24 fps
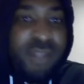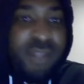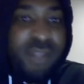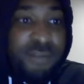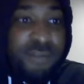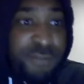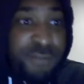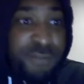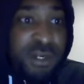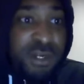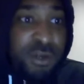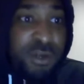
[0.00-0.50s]

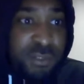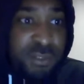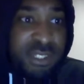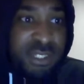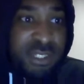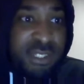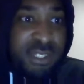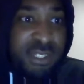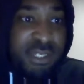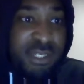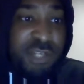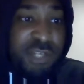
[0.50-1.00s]
for the whole
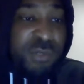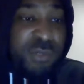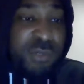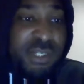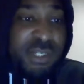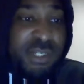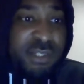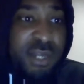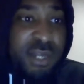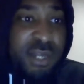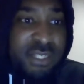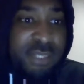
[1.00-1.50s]
season, and you want to
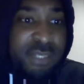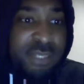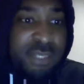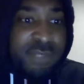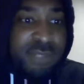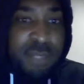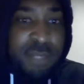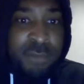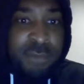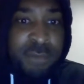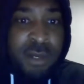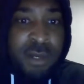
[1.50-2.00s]
start in
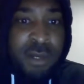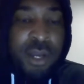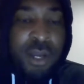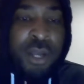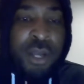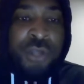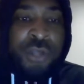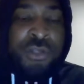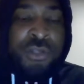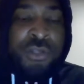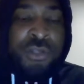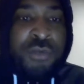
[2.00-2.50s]
September,
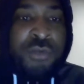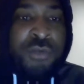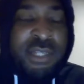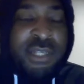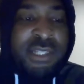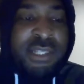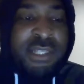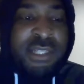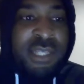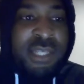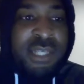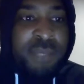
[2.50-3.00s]
you
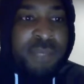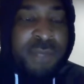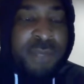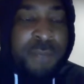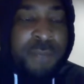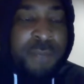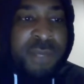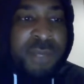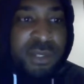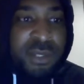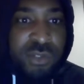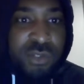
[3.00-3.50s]
need to give me a
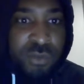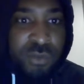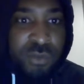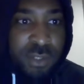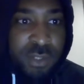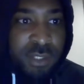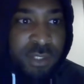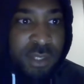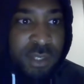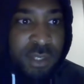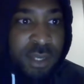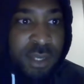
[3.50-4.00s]
bigger
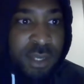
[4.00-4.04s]
squad.